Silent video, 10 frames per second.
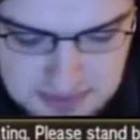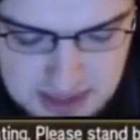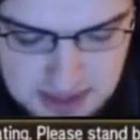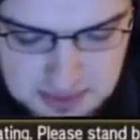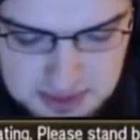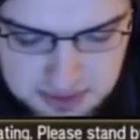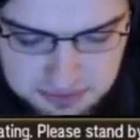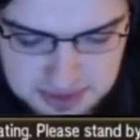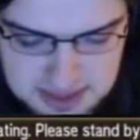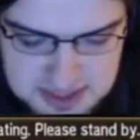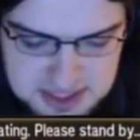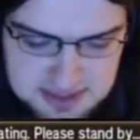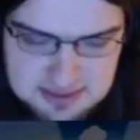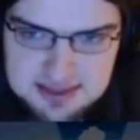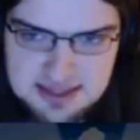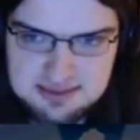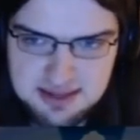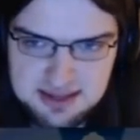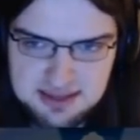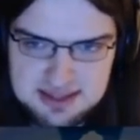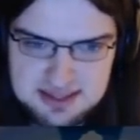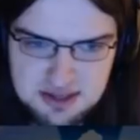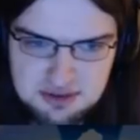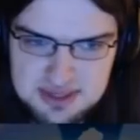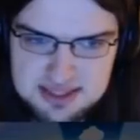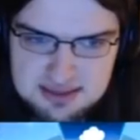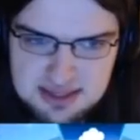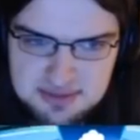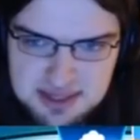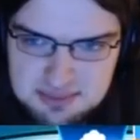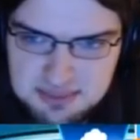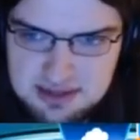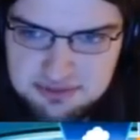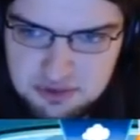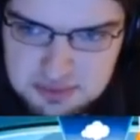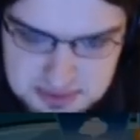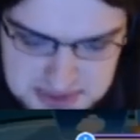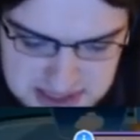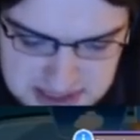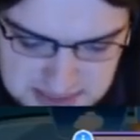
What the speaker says: I will go for a King Shield. There's no reason leaving it in Blade Form to potentially be